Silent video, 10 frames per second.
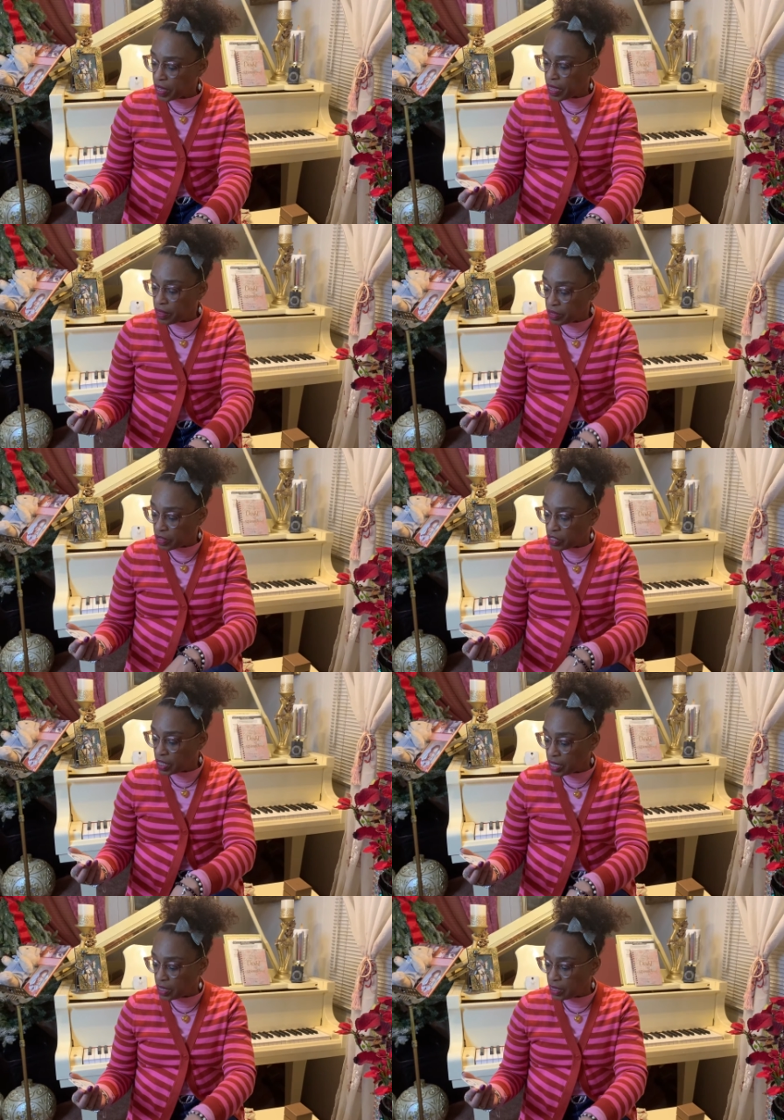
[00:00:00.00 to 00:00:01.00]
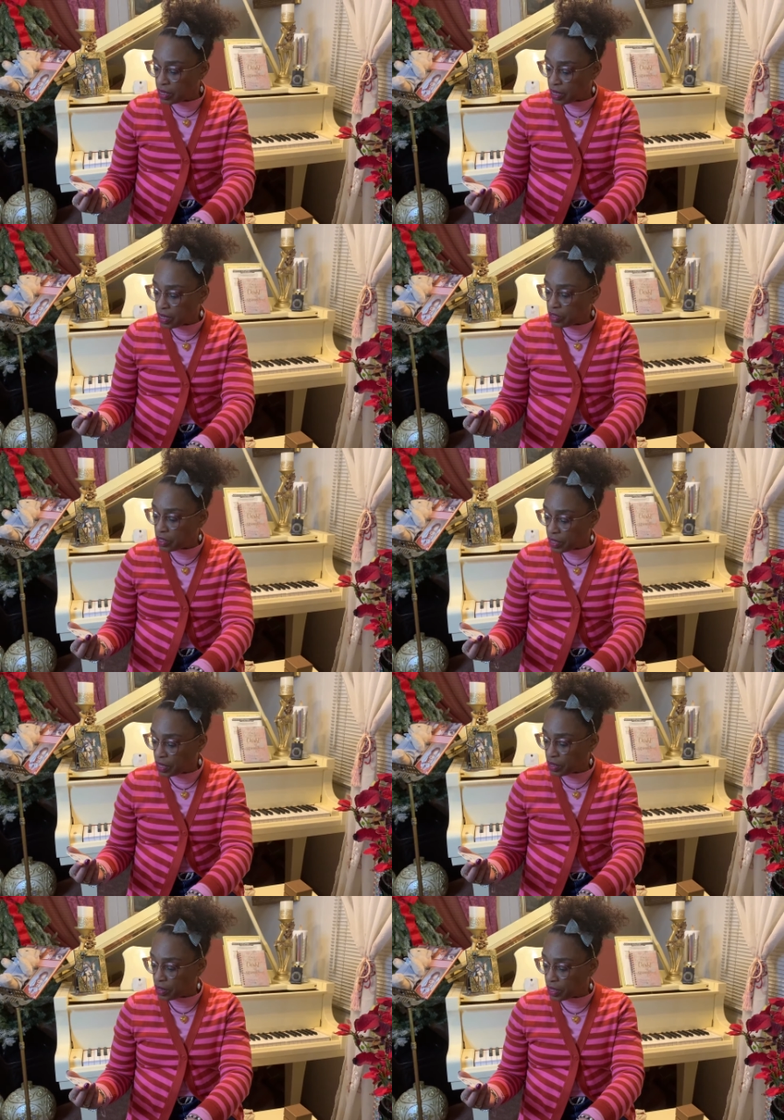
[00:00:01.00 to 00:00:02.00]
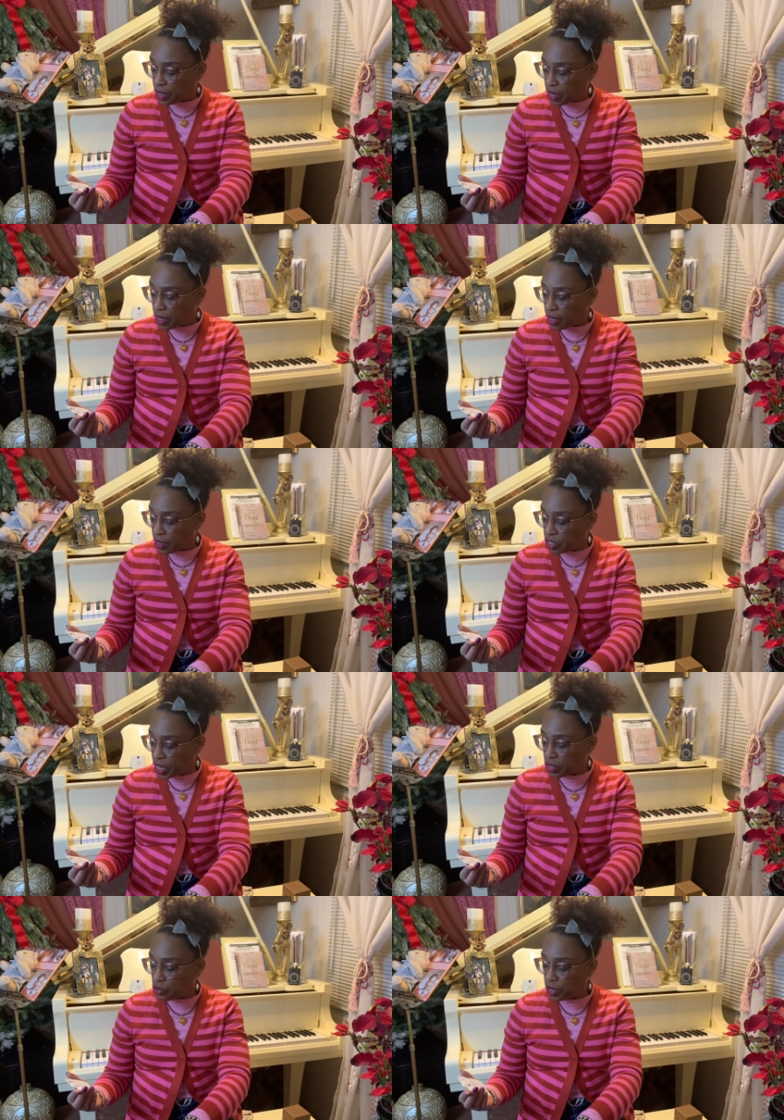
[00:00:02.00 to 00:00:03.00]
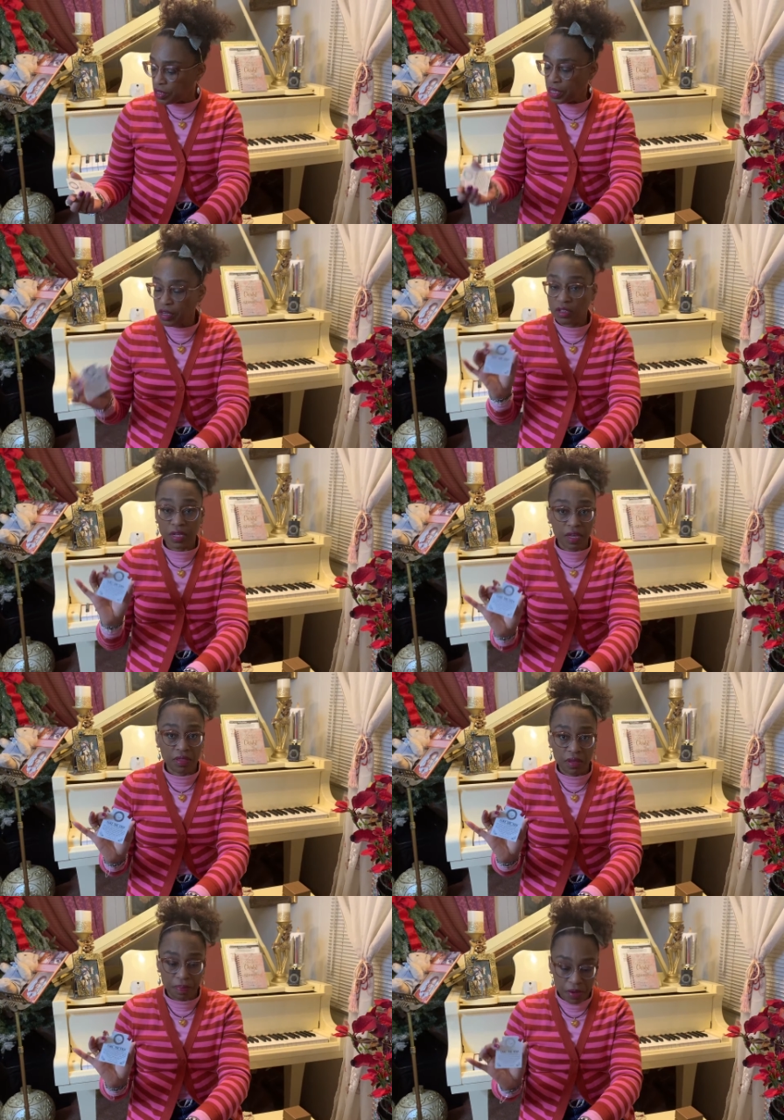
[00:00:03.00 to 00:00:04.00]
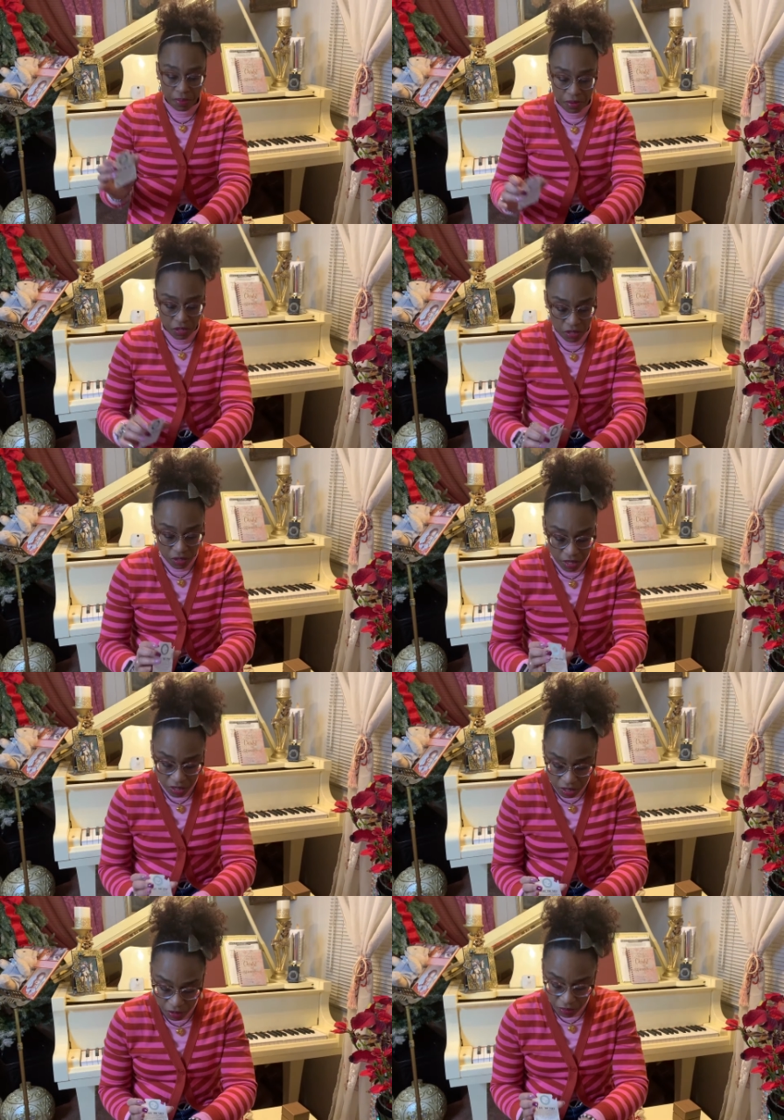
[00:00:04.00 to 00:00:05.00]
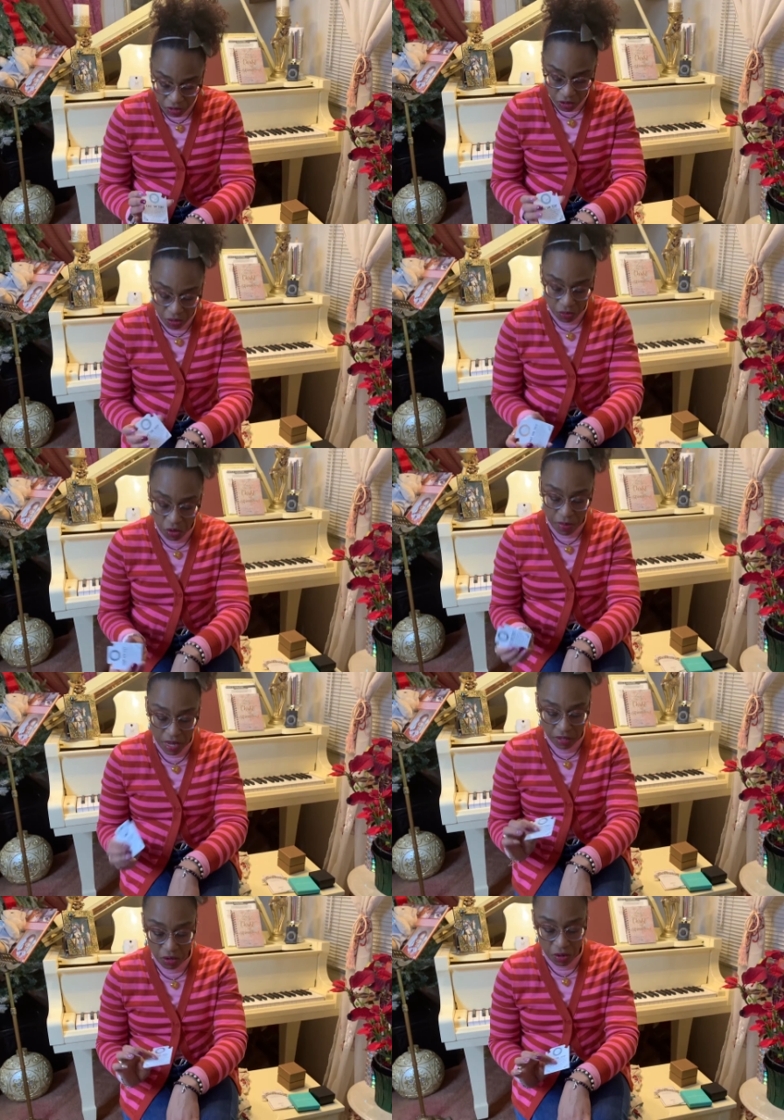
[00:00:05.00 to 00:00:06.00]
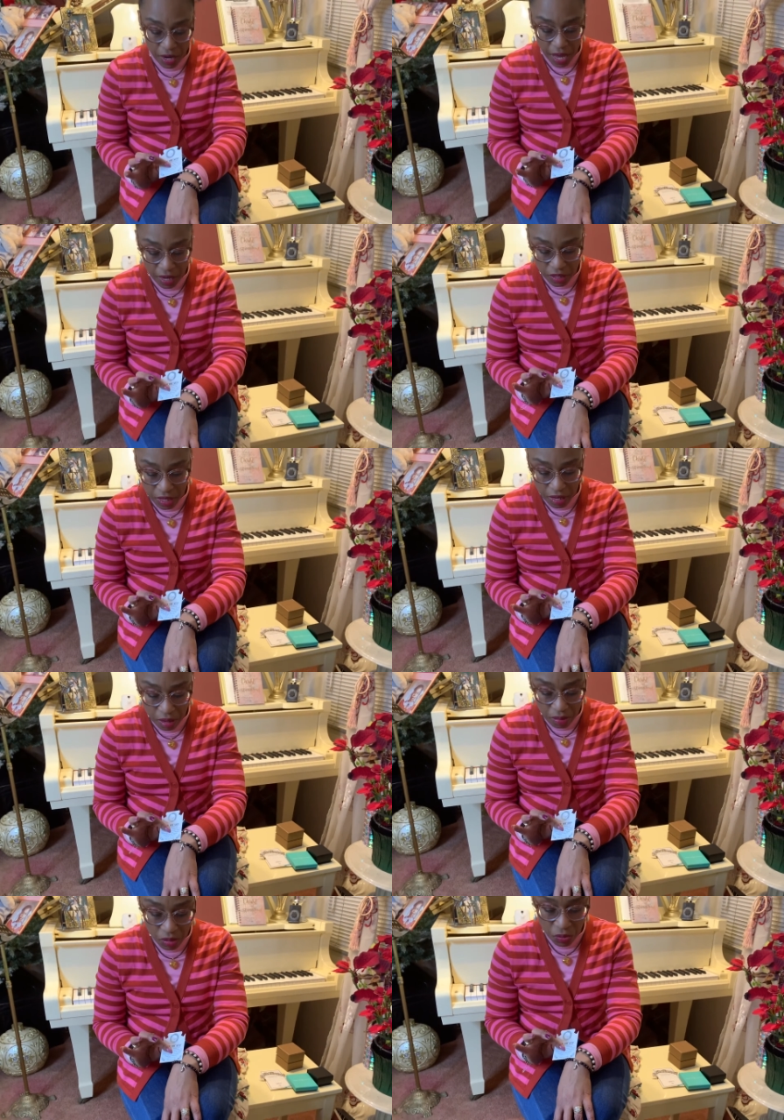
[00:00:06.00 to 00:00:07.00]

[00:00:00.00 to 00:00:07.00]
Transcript: And this is T. Jazelle and Jane Treacy and, it's, and the pump is sterling silver. So the romance card actually comes